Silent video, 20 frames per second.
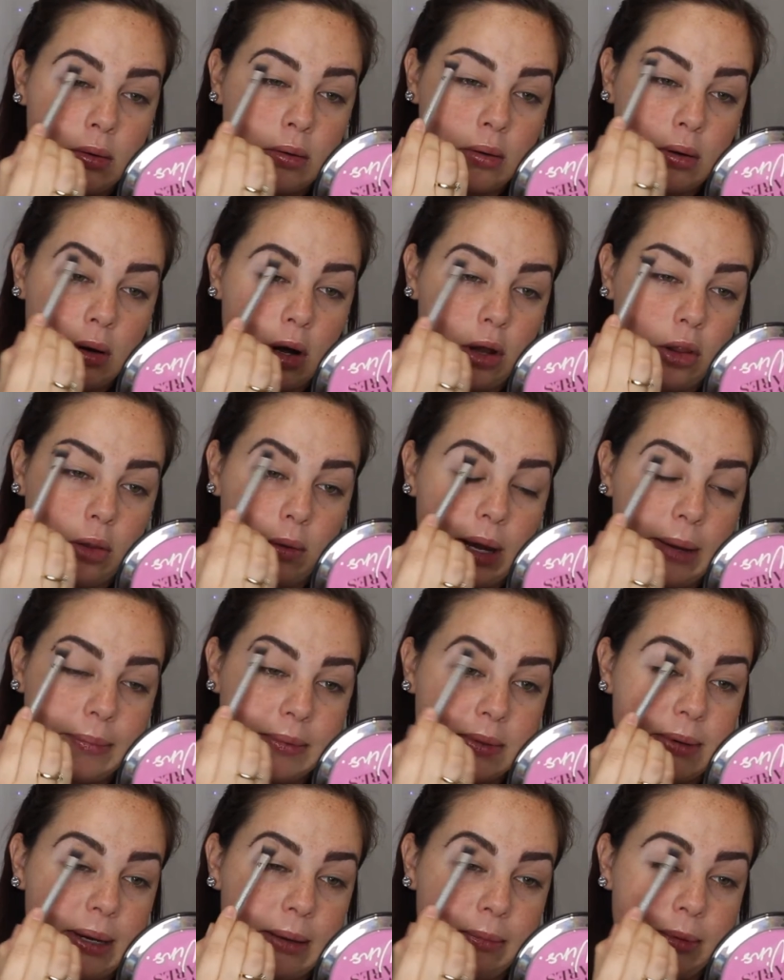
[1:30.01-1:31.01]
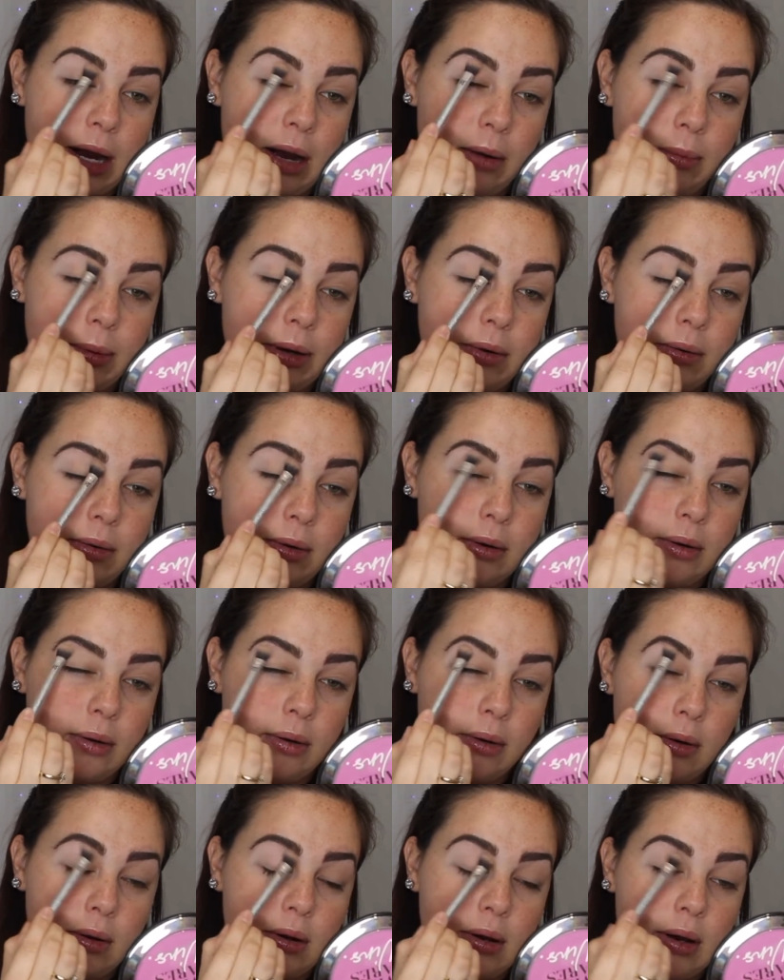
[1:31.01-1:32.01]
all the way up to my brow bone.
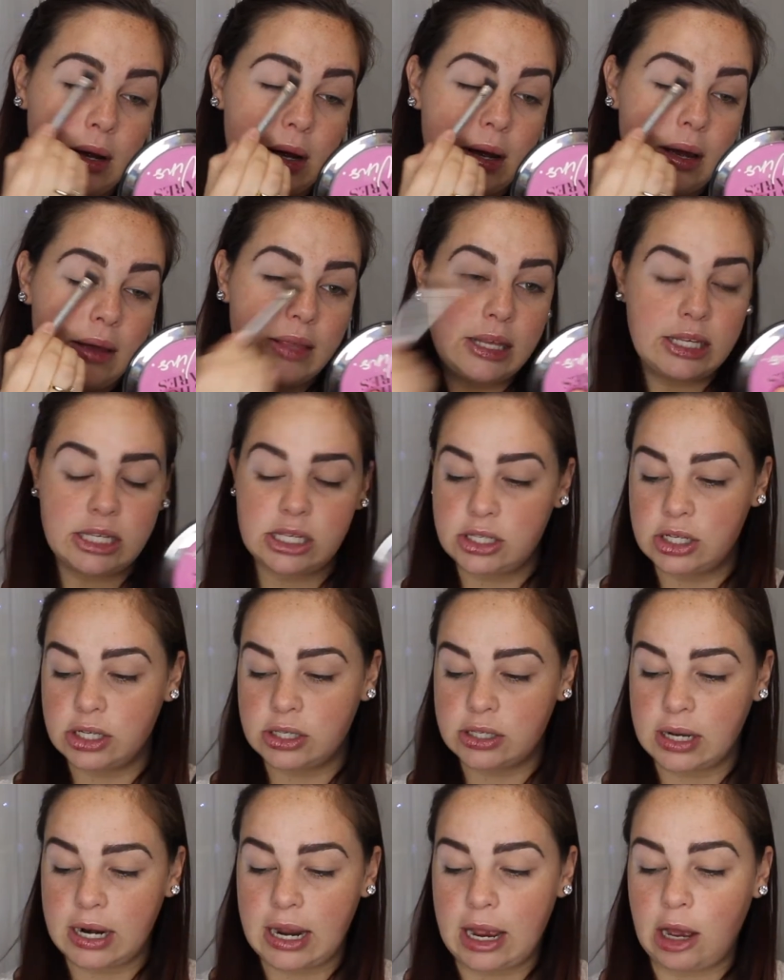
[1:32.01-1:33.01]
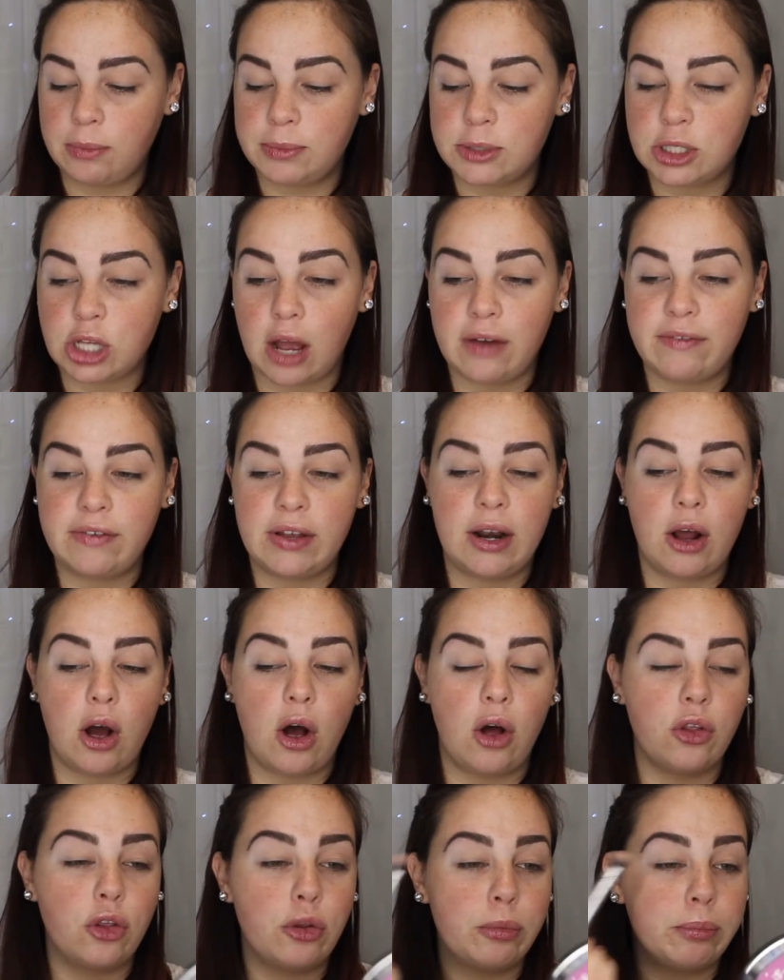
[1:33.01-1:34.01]
And this is just going to help soften
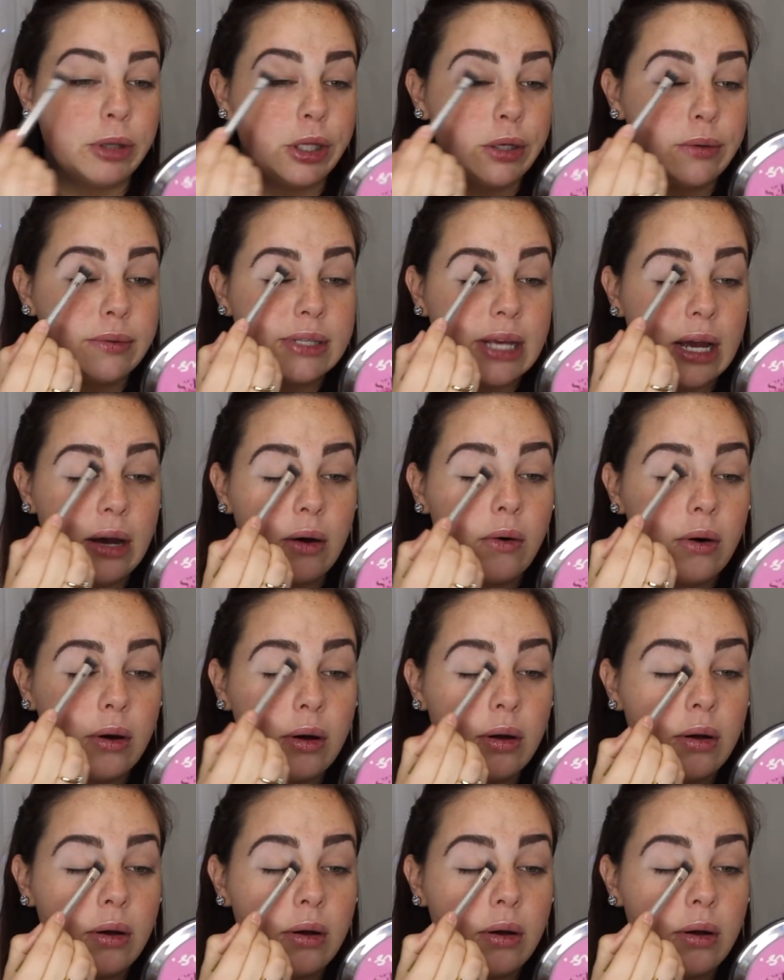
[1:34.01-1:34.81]
all the blues out.